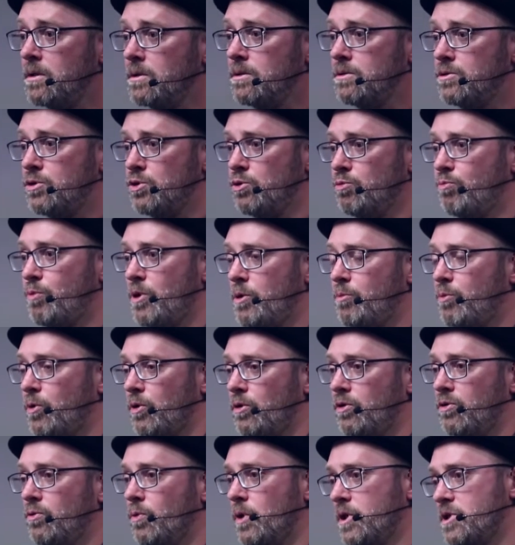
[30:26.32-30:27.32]
to people
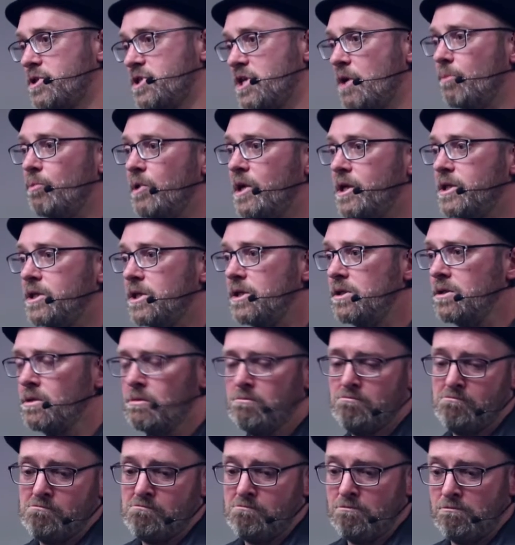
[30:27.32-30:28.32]
who want to sublet it,
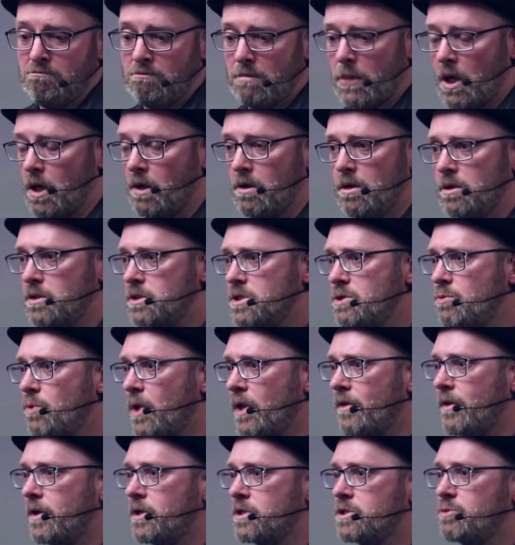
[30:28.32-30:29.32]
can't see why
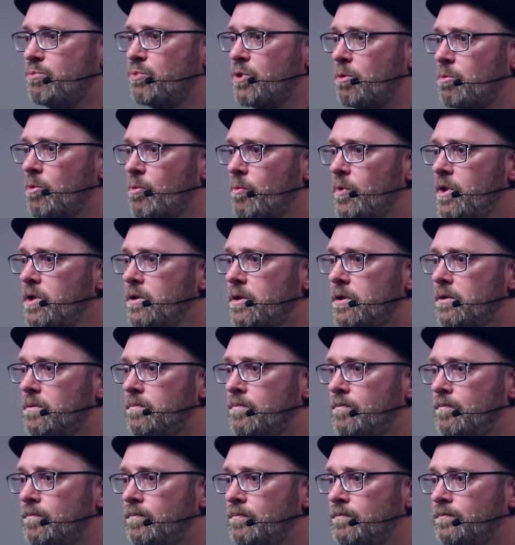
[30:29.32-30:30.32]
that is a problem either.
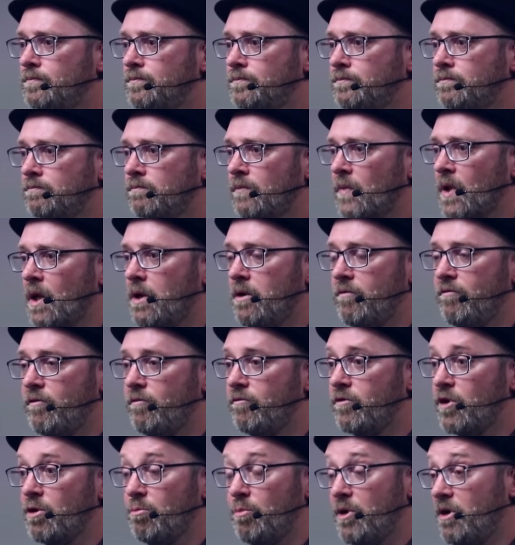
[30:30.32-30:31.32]
And if you've
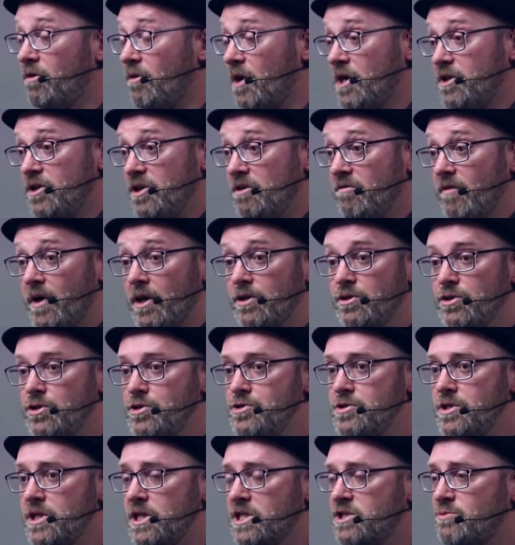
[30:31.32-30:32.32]
got a better idea of how to
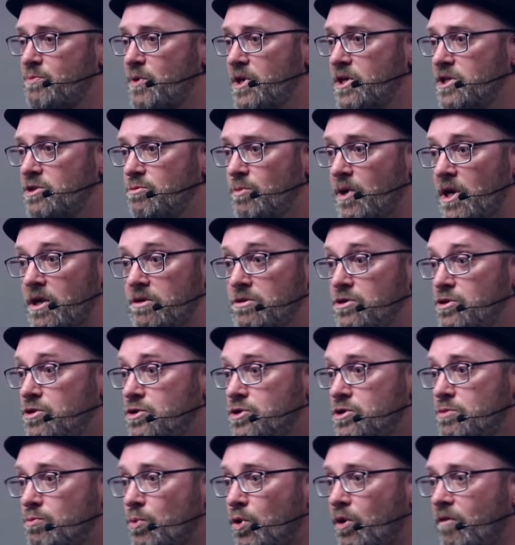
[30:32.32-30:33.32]
use that spectrum, how to use
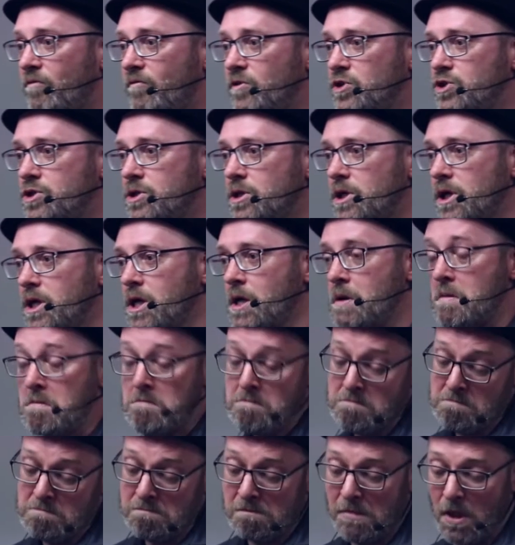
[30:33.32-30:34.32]
it more efficiently,
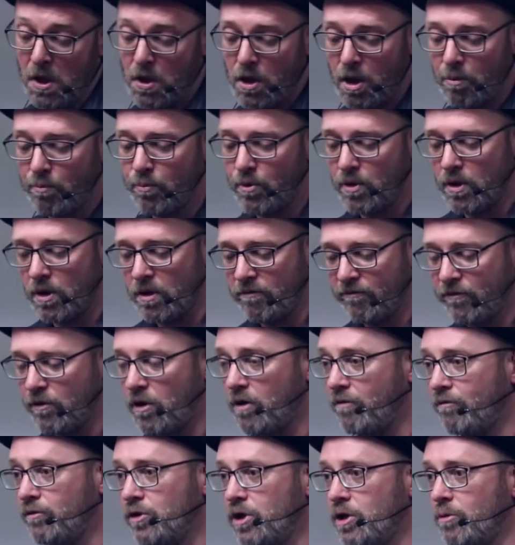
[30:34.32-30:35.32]

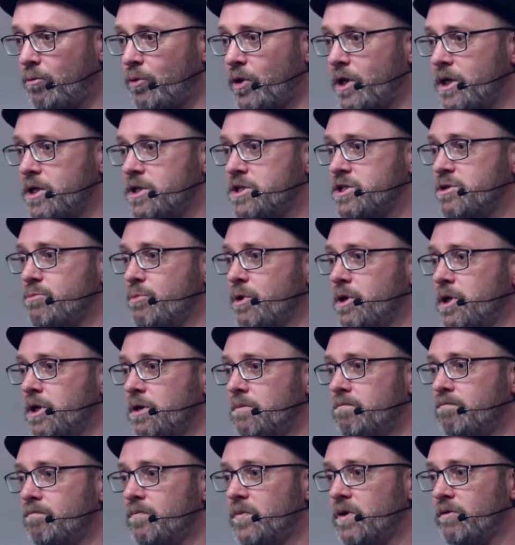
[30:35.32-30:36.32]
offer the operator some money.
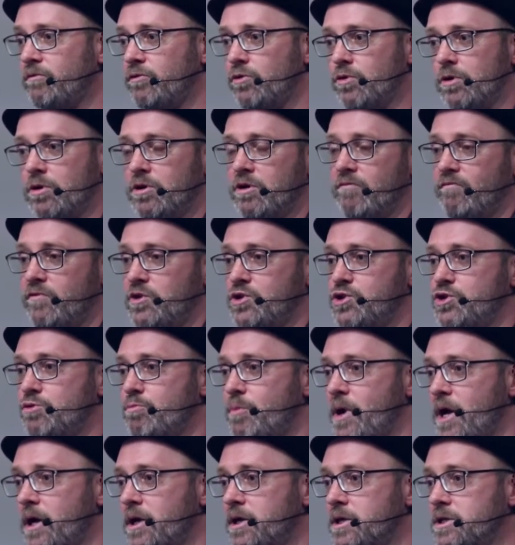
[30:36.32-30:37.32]
If you can convince your
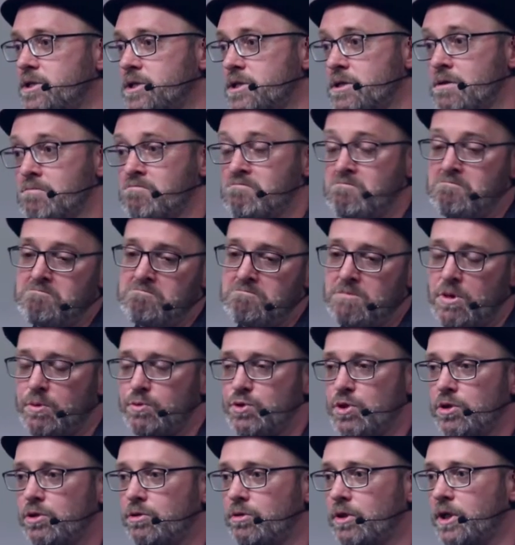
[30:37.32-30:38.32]
bankers, I'm
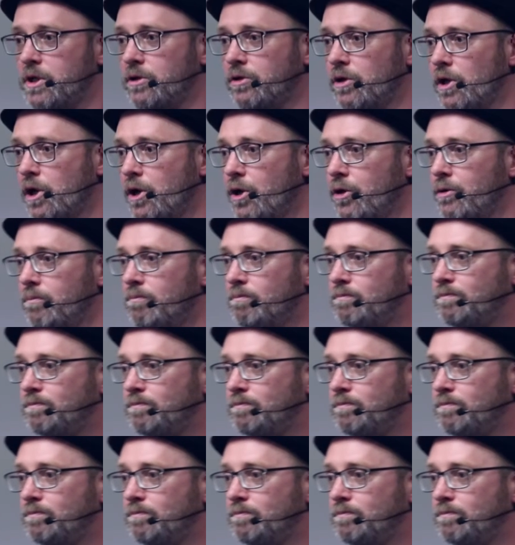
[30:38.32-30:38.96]
sure you'll get the loan.